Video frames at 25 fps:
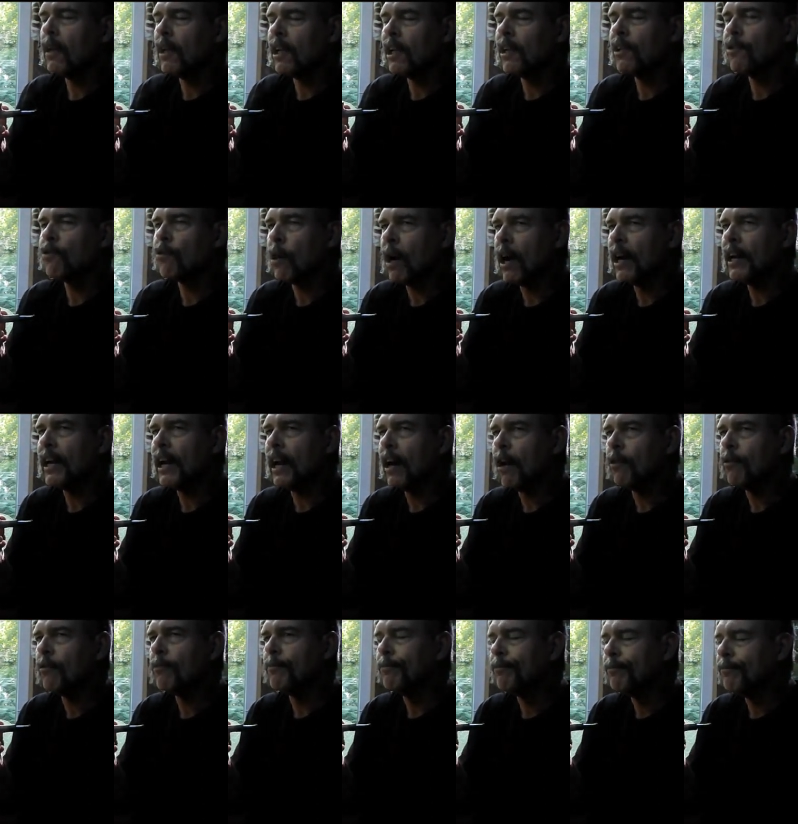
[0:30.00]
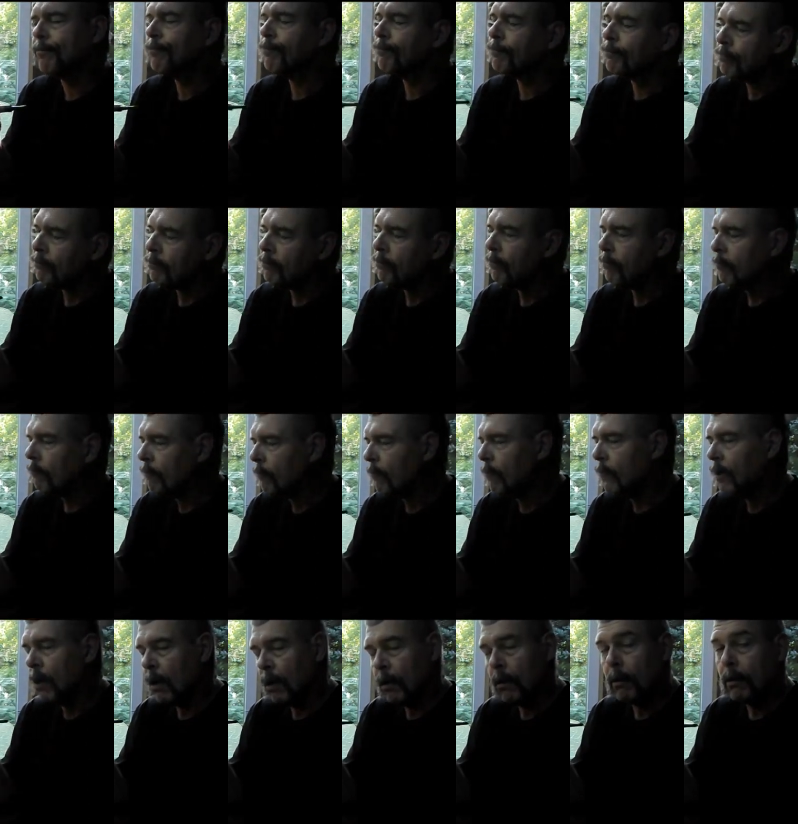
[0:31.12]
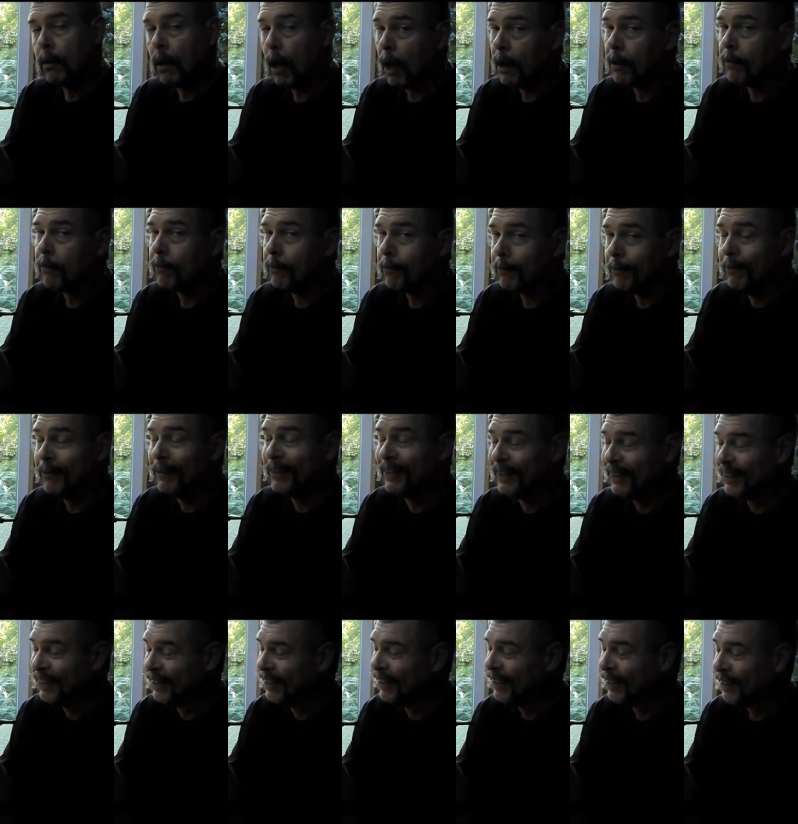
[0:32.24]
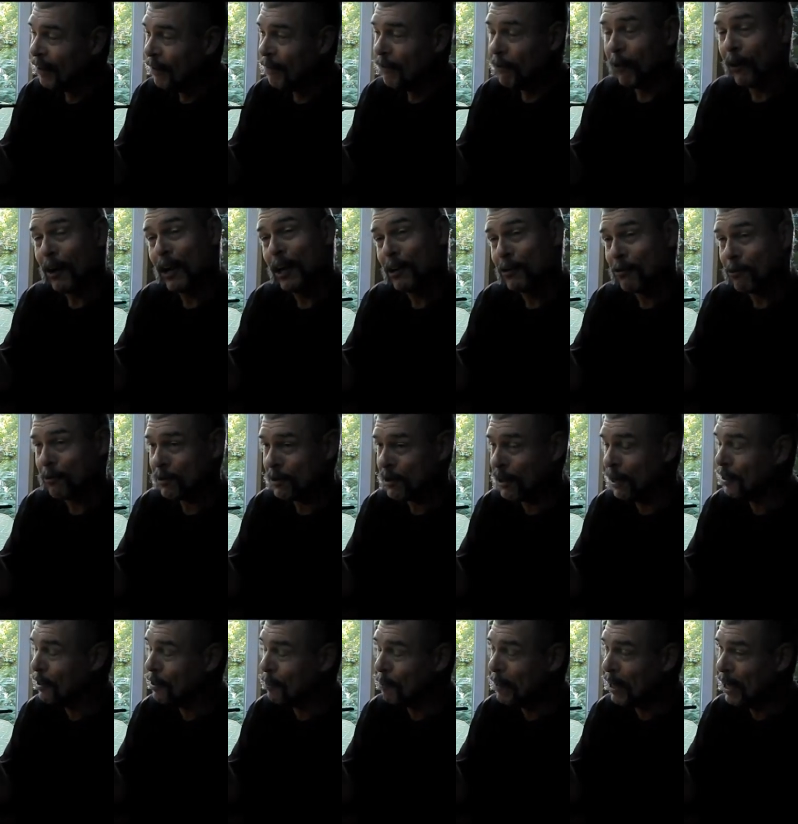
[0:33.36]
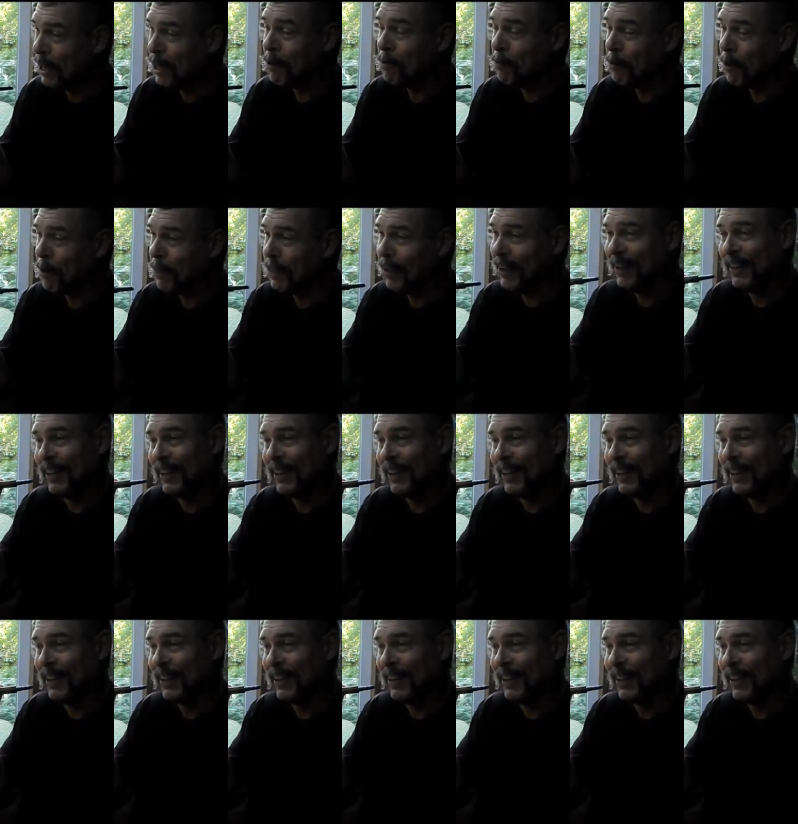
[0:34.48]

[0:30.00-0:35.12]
A little dried out, not very interesting to begin with,